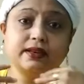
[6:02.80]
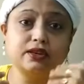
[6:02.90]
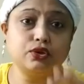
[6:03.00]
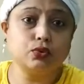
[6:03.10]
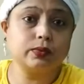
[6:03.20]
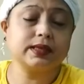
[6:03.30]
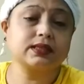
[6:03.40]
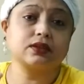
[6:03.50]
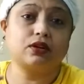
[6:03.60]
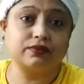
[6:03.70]

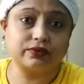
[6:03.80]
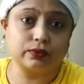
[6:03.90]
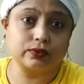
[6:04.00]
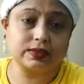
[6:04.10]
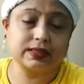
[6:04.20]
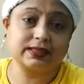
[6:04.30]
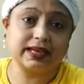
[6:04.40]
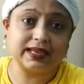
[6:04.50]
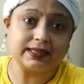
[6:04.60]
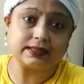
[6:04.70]
US, of course, the
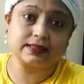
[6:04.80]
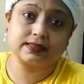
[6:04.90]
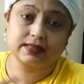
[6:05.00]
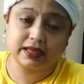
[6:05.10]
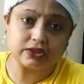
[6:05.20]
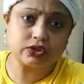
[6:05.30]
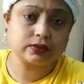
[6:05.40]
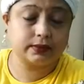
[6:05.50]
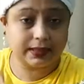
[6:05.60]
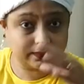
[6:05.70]
dialect is
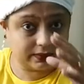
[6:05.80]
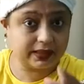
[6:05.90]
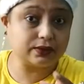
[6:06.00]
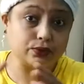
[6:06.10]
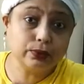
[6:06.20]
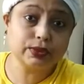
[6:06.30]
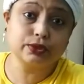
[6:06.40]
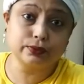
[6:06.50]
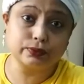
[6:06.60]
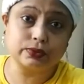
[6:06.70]
such that they do
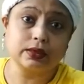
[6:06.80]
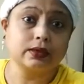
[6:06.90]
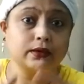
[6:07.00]
use